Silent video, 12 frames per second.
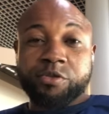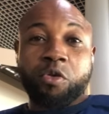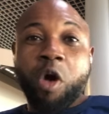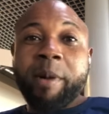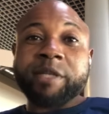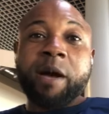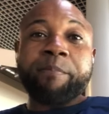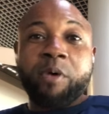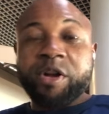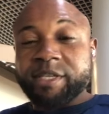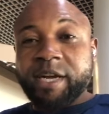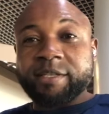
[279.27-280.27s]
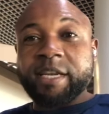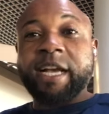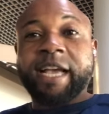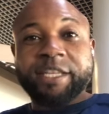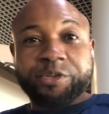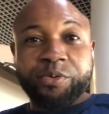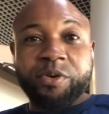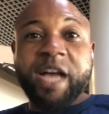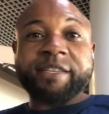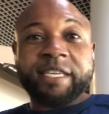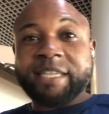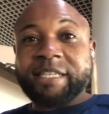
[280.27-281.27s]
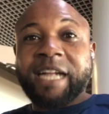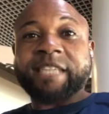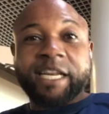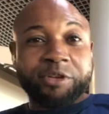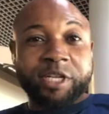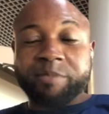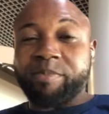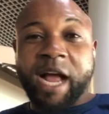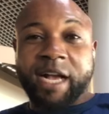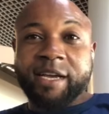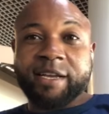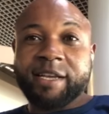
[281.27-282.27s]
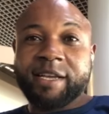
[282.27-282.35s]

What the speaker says: to come out and point at a kettle and say that kettle is black,